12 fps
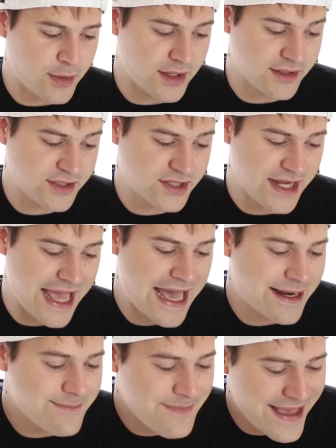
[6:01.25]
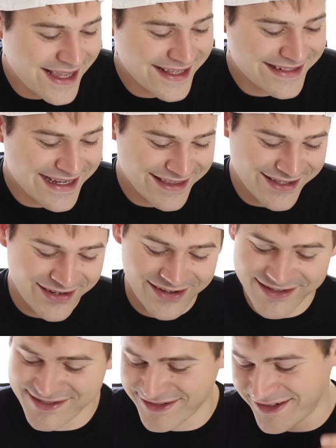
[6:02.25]
punched at a Megadeth
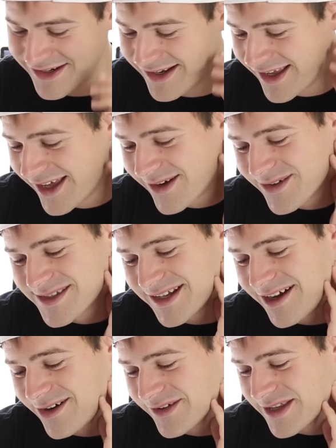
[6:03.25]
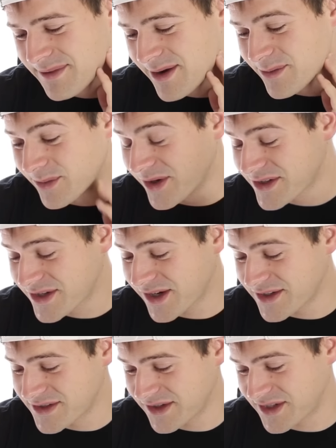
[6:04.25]
concert was not only my worst
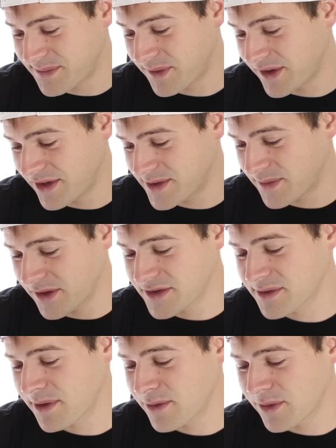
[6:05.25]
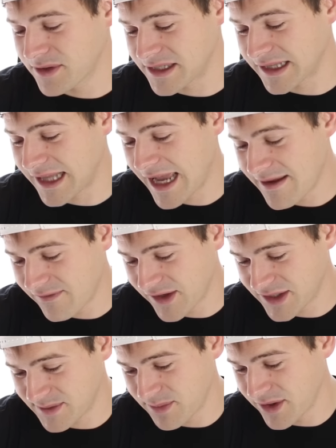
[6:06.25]
concert experience, but also my worst life
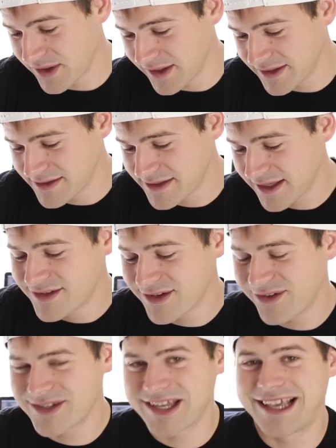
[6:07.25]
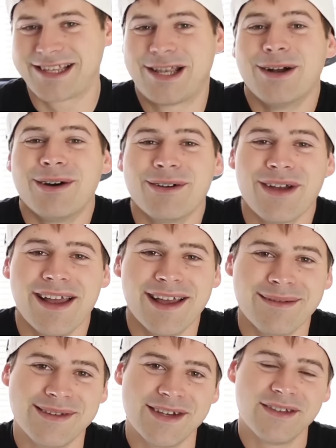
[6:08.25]
experience. So it's like someone ran
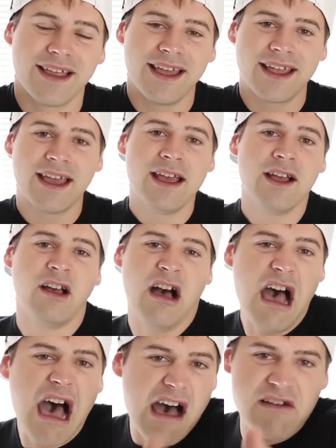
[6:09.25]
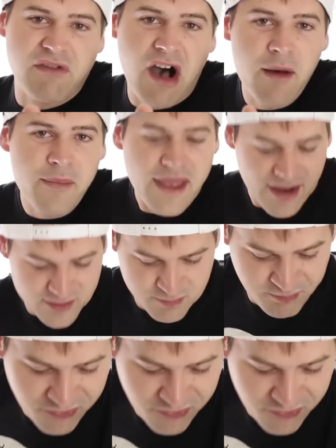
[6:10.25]
up to you like, ah, vomit!